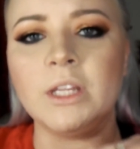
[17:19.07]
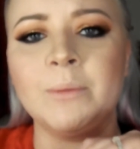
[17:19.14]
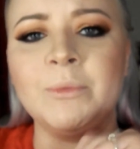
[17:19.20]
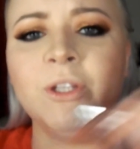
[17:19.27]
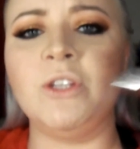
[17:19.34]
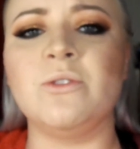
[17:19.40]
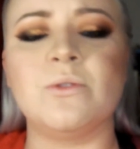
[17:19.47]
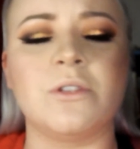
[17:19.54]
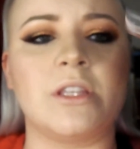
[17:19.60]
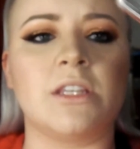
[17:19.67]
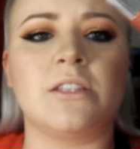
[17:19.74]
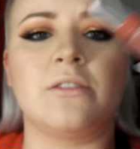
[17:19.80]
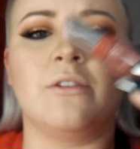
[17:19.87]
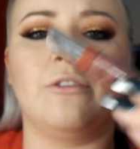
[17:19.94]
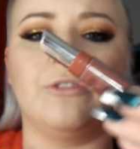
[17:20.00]
I'm going to use
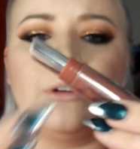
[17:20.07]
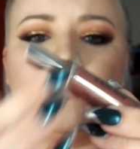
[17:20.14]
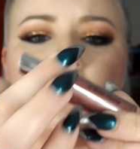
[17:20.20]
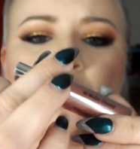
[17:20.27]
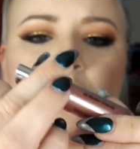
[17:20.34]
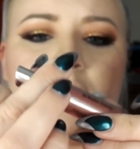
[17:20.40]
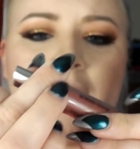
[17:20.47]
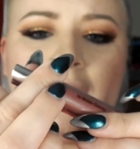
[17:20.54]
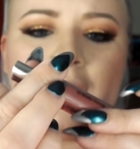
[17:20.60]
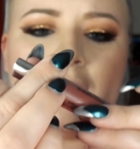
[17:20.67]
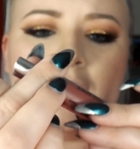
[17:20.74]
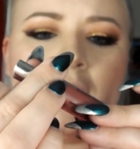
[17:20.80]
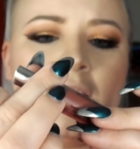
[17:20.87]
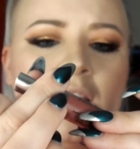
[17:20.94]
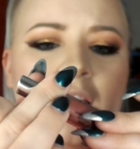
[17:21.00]
this from
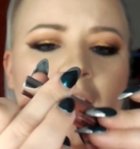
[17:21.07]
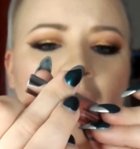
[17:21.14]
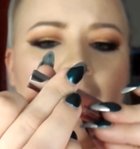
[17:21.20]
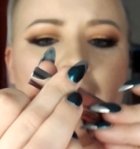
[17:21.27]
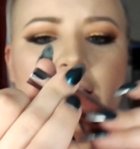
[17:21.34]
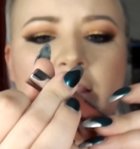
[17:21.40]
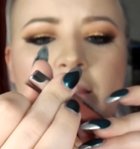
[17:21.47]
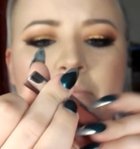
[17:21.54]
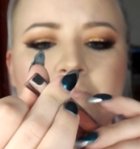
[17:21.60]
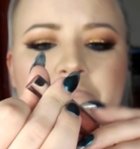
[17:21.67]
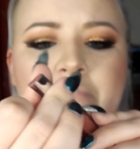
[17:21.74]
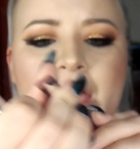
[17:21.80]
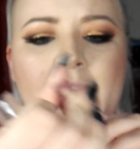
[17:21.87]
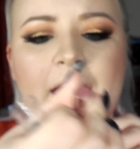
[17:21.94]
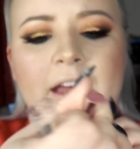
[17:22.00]
Jordana in the
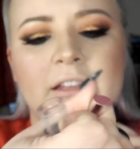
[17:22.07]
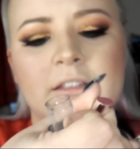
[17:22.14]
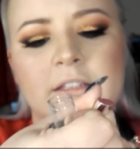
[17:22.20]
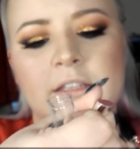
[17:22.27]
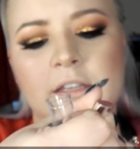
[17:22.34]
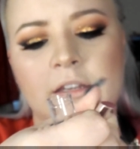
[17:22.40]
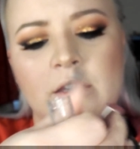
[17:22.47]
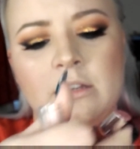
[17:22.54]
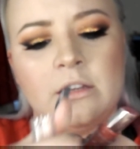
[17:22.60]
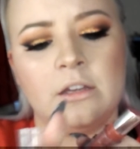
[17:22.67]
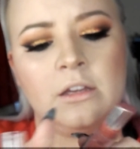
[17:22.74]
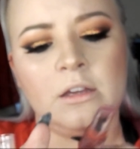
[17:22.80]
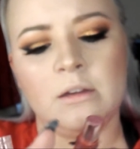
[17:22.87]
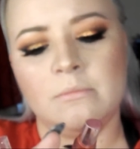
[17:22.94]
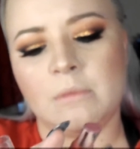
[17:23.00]
matte,
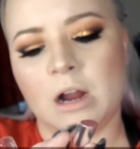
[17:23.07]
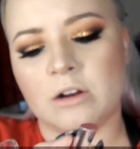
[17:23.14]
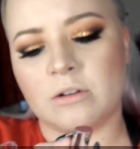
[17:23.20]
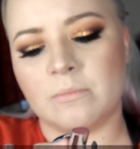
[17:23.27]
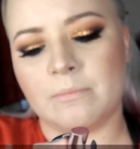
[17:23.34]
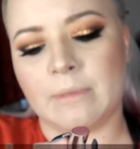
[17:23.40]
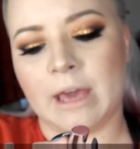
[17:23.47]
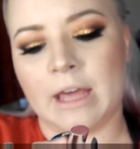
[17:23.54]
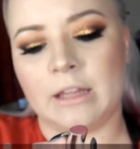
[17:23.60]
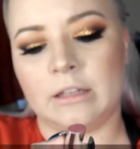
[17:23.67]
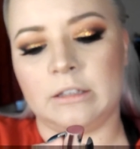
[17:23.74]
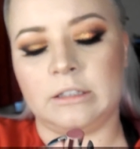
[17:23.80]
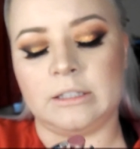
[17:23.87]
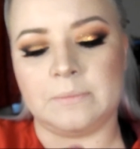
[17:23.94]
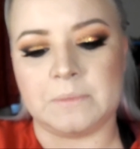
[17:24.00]
Modern Matte
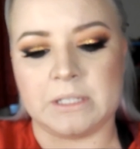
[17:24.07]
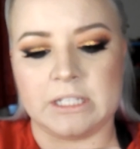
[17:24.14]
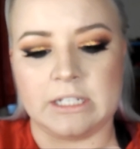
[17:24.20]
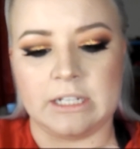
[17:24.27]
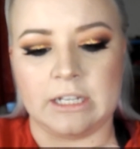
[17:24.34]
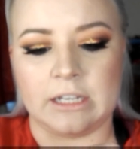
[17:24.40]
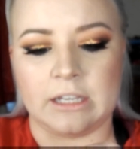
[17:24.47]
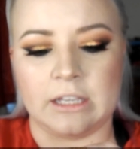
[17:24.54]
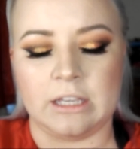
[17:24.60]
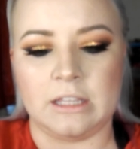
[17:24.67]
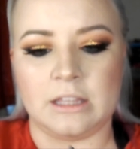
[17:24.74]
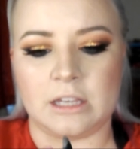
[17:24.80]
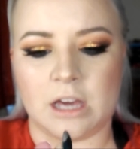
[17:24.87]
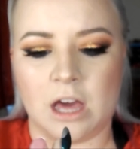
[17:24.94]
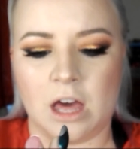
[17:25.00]
Lipstick
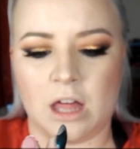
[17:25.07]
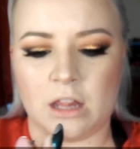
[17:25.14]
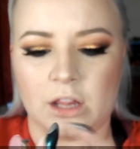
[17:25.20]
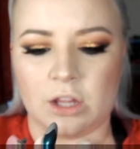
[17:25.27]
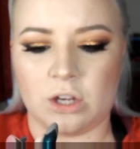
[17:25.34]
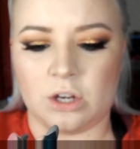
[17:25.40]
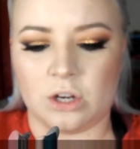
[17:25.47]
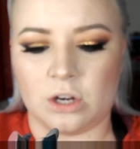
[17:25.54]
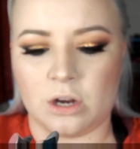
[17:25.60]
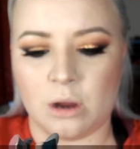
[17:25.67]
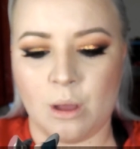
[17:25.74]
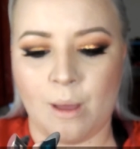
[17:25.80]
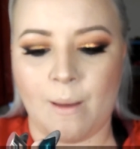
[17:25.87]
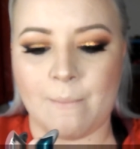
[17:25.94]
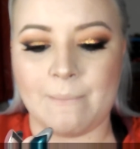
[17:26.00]
in the color
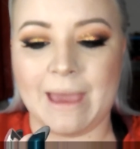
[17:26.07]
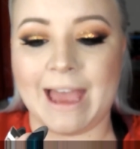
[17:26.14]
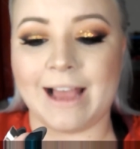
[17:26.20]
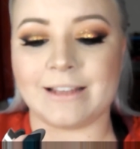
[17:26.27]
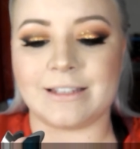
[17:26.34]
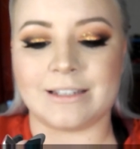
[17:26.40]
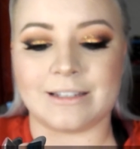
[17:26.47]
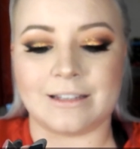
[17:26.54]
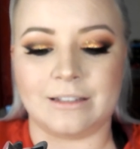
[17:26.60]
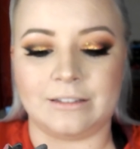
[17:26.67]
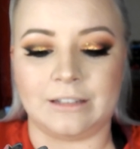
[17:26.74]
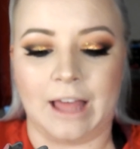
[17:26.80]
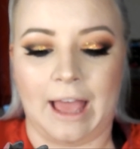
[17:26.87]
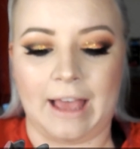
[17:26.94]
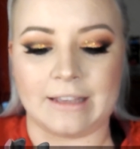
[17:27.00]
Matte
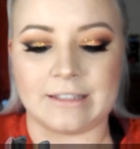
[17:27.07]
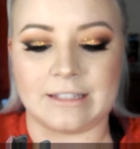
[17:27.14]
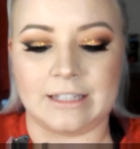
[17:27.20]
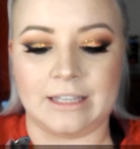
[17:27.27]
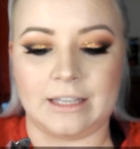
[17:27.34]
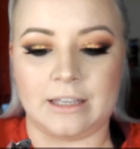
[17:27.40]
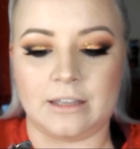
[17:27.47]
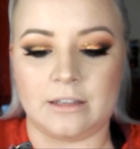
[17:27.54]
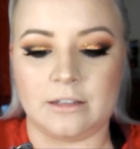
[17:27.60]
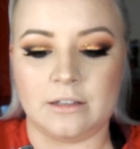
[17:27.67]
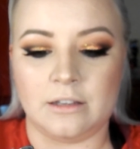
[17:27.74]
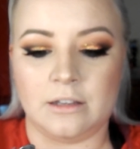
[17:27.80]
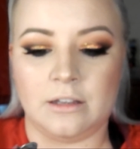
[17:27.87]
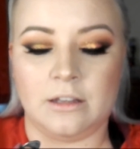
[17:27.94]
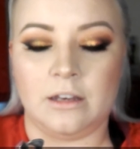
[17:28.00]
Classy.
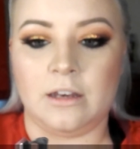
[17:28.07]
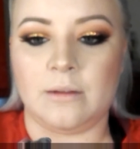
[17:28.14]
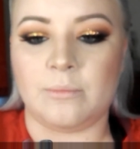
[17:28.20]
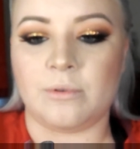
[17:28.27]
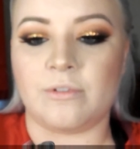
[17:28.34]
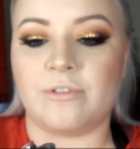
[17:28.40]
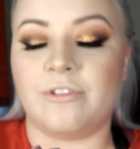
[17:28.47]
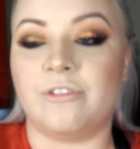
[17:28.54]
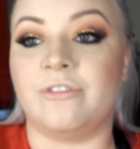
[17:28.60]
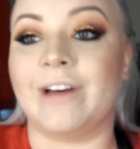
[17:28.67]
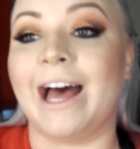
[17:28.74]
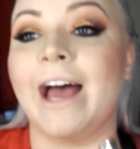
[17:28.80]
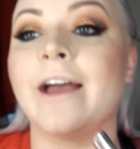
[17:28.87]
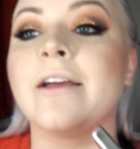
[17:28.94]
Number 5.